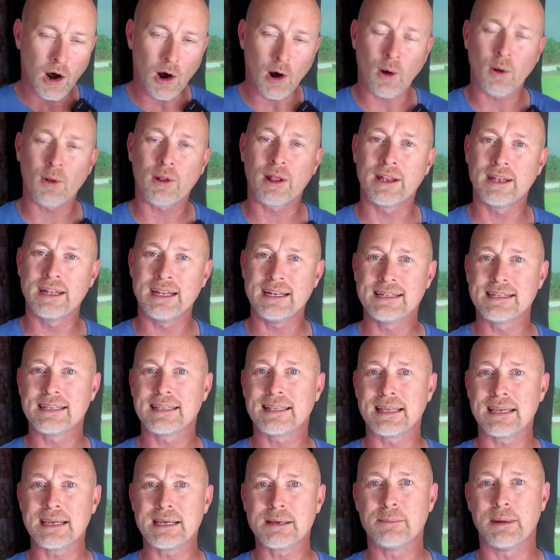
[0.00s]
All I need
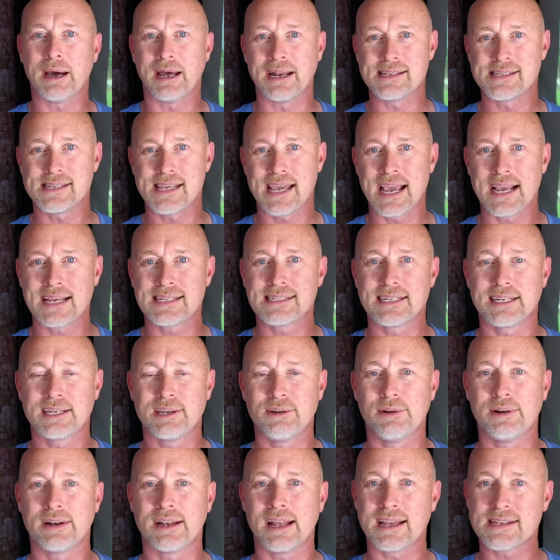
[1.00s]
to think about is
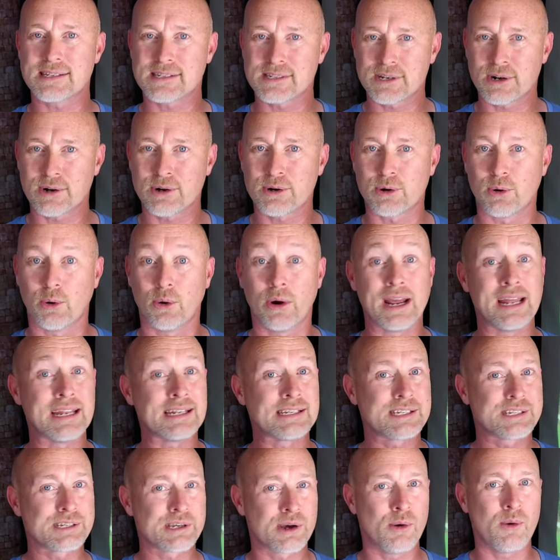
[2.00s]
executing that circle.
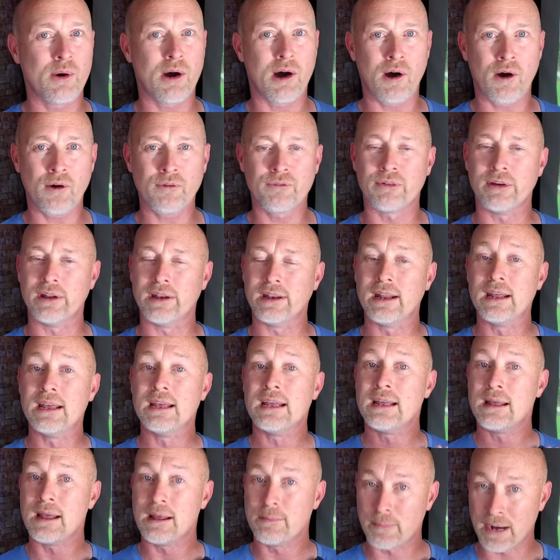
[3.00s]
And so often,
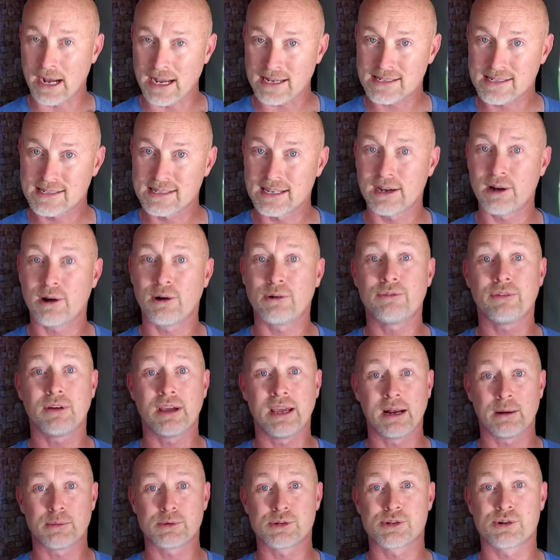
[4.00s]
myself,
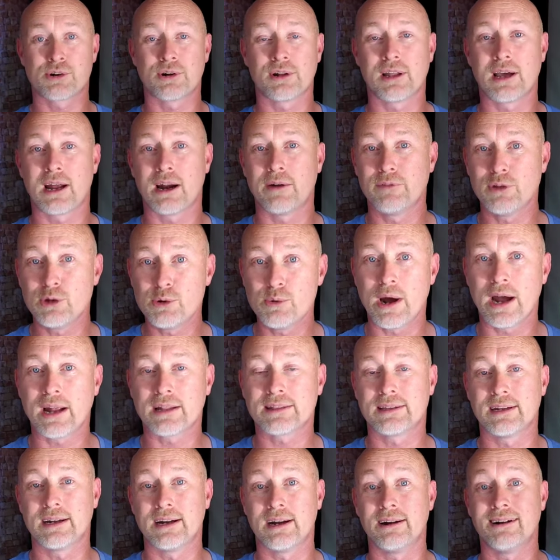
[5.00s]
and I'm sure a lot of you
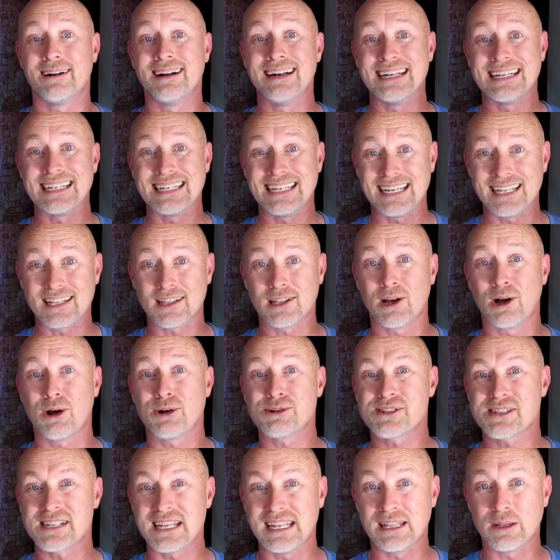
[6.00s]
out there, get
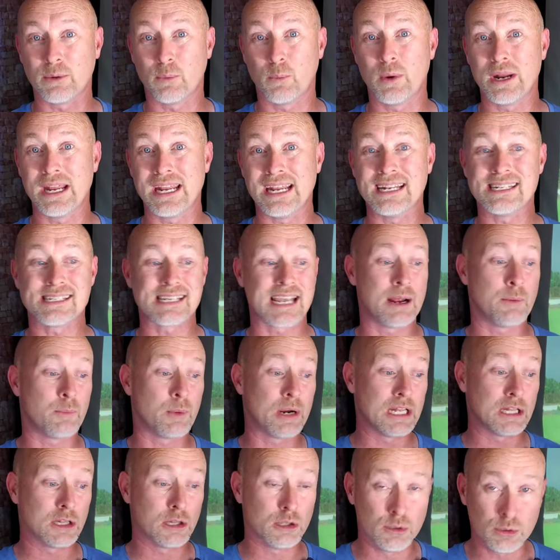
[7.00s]
lost in the weeds and
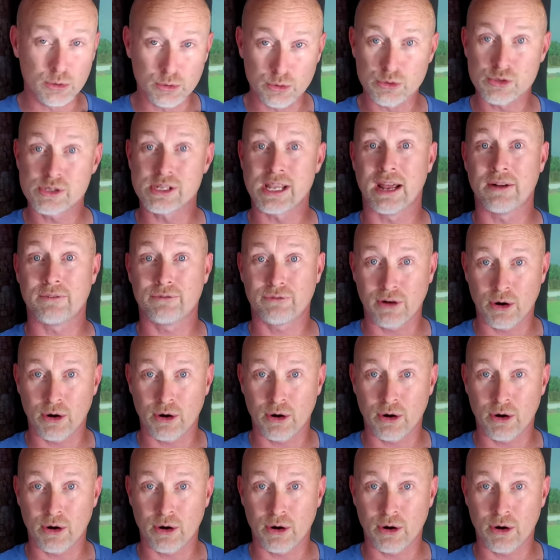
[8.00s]
we lose that